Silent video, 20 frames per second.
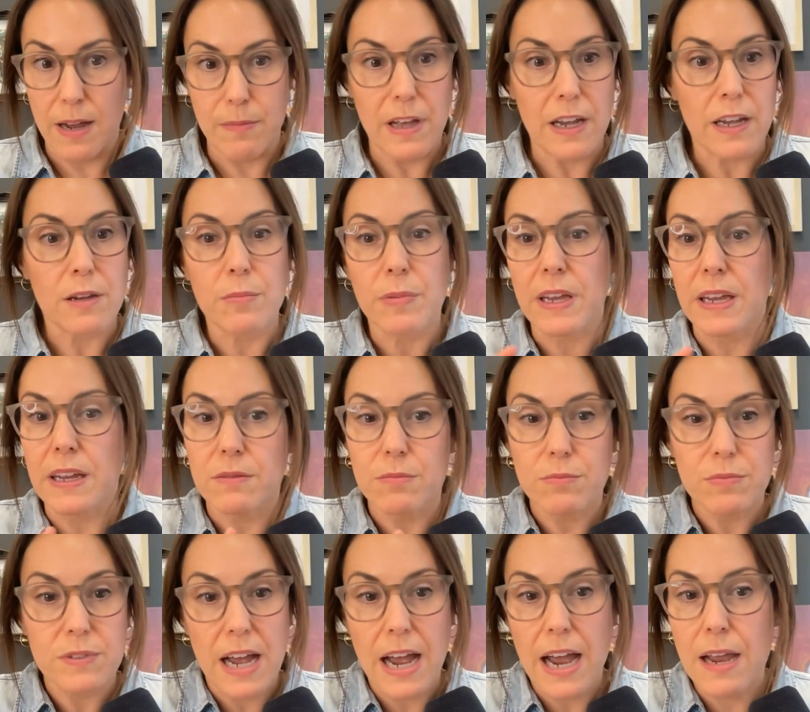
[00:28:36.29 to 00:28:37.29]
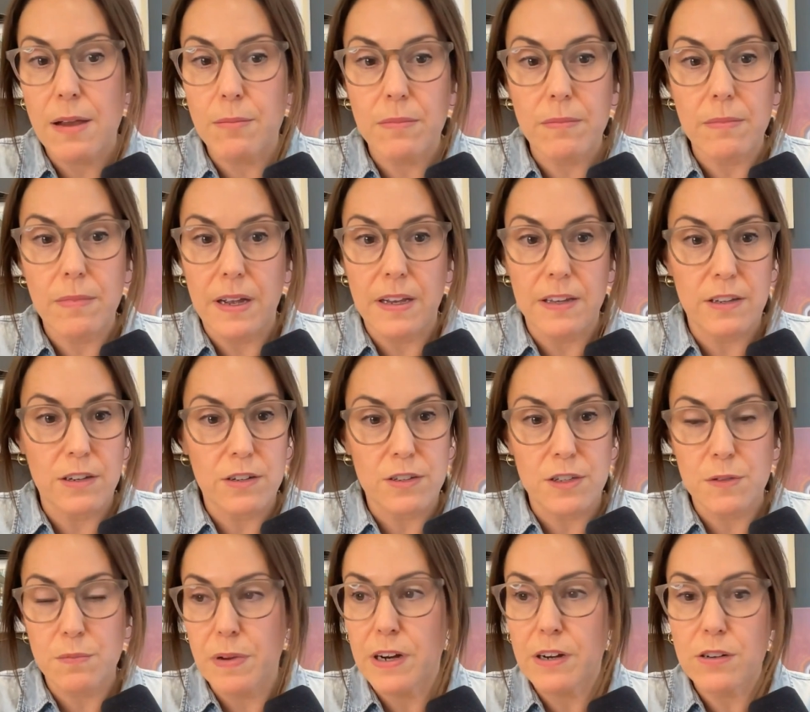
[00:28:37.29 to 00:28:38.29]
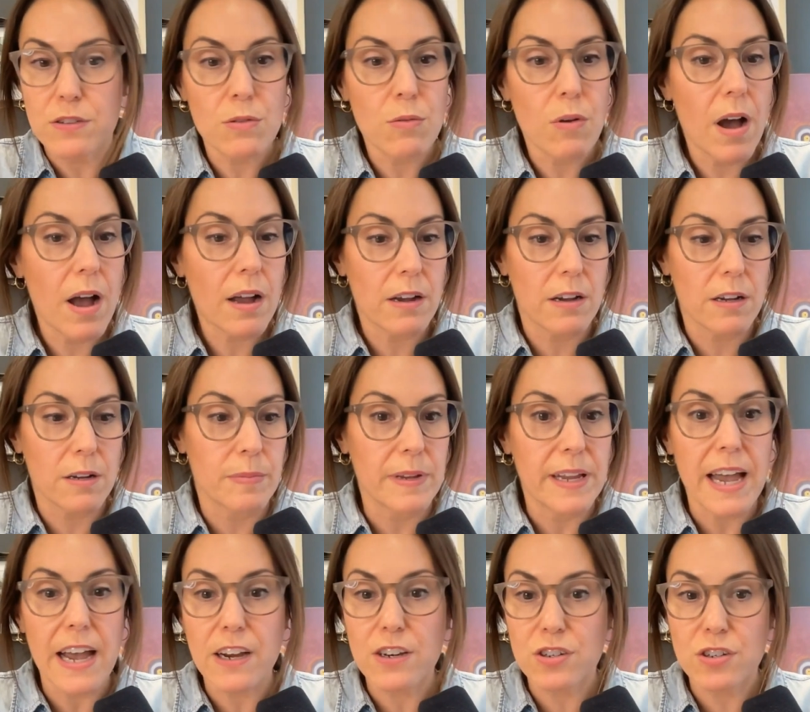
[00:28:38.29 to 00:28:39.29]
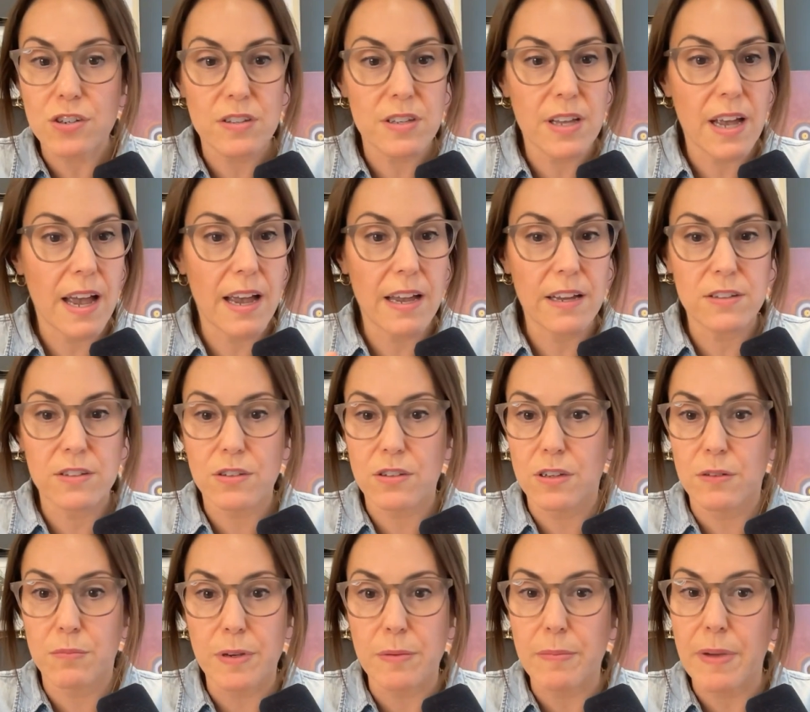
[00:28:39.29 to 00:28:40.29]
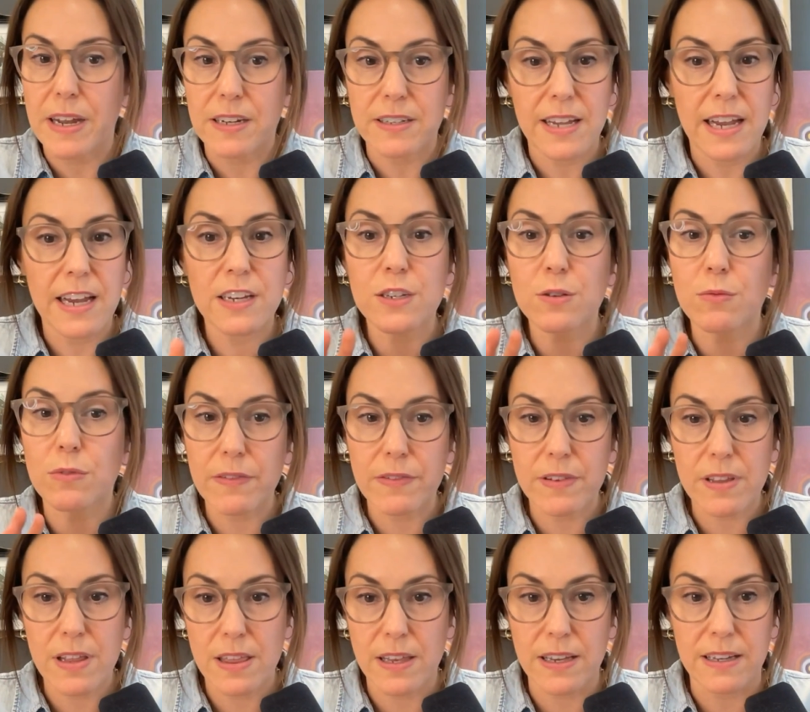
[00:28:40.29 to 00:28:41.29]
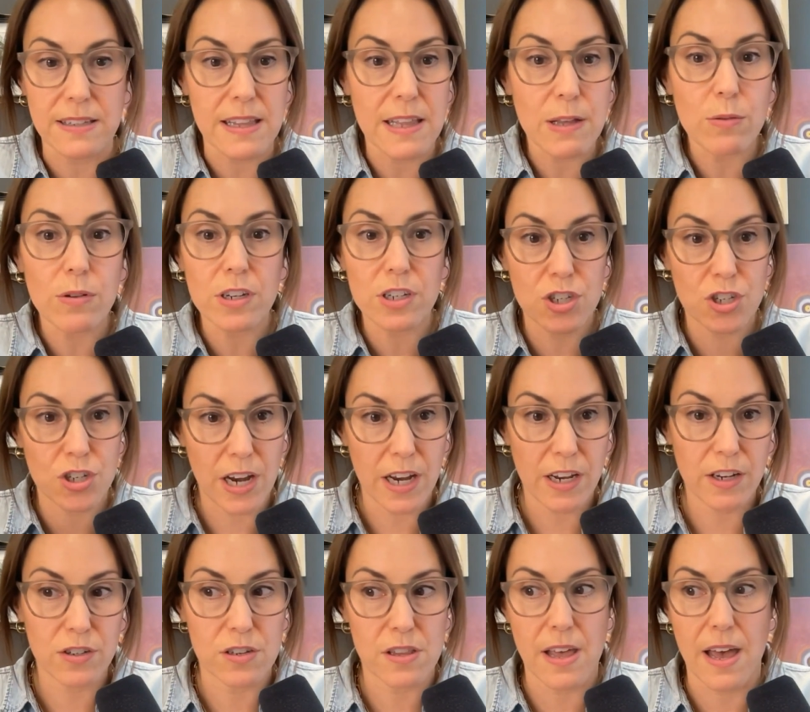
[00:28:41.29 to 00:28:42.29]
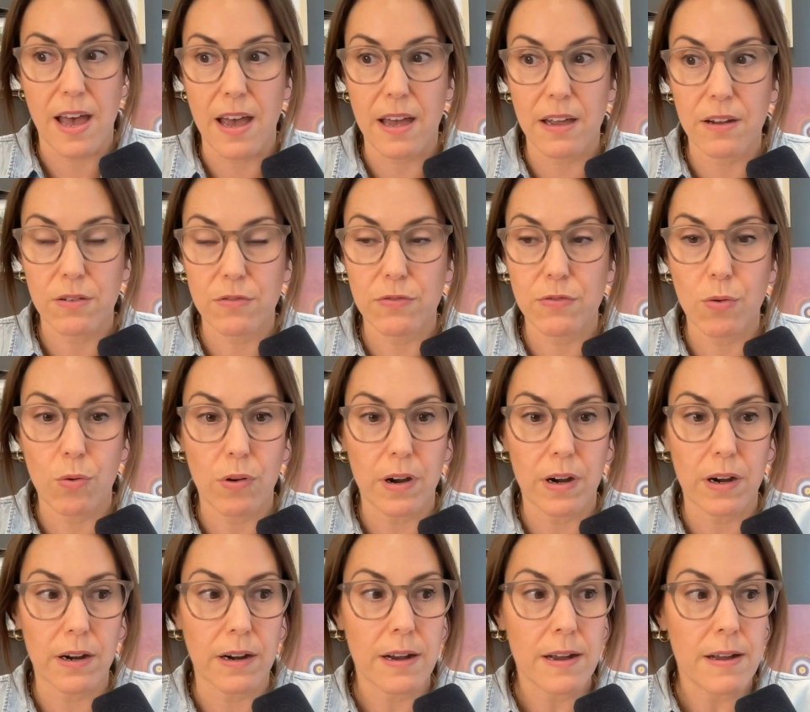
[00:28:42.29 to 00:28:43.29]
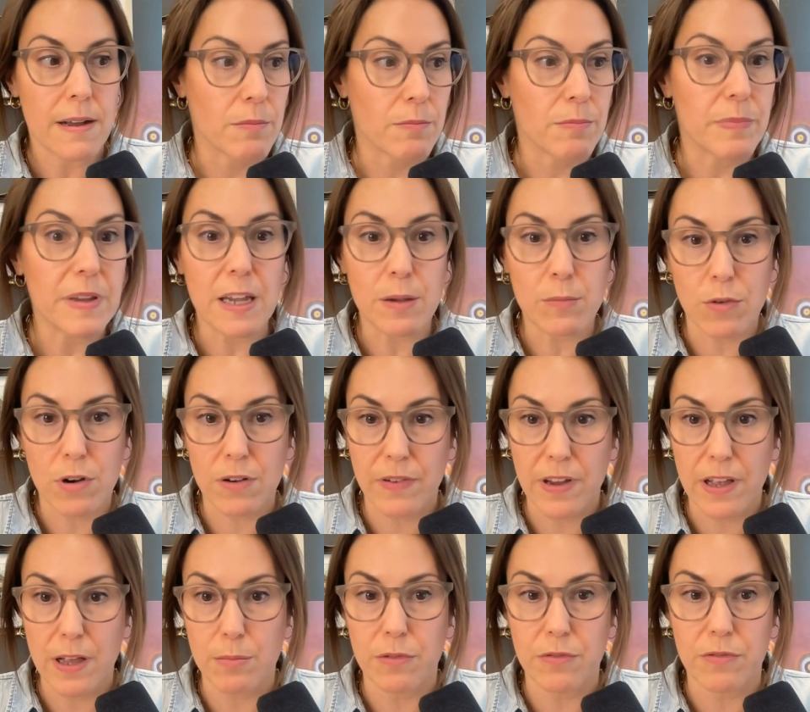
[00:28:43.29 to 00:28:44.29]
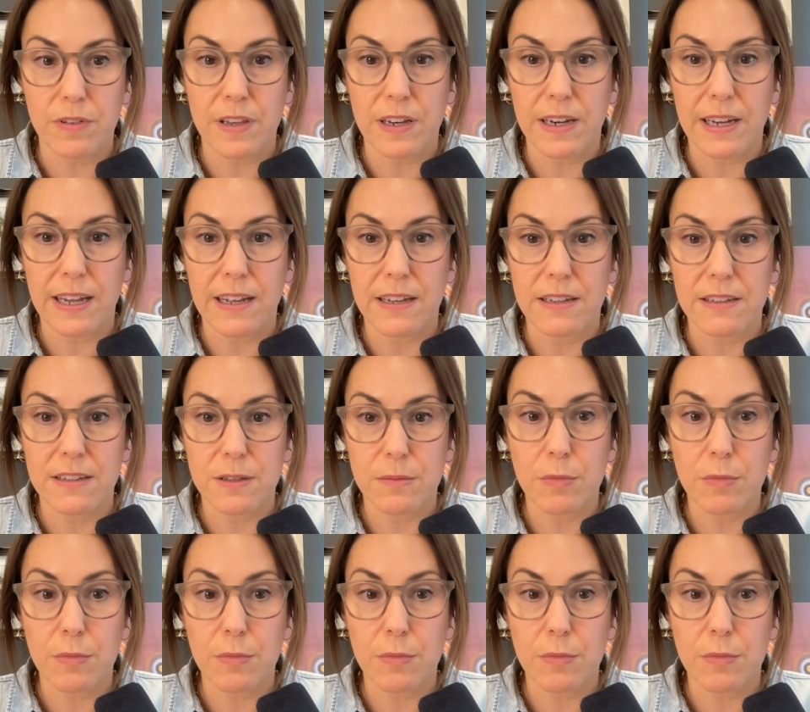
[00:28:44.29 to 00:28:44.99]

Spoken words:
That could be time in their spiritual walk, could be exercise, could be meditation, whatever the things. And they'll exchange that for being more available for their kids.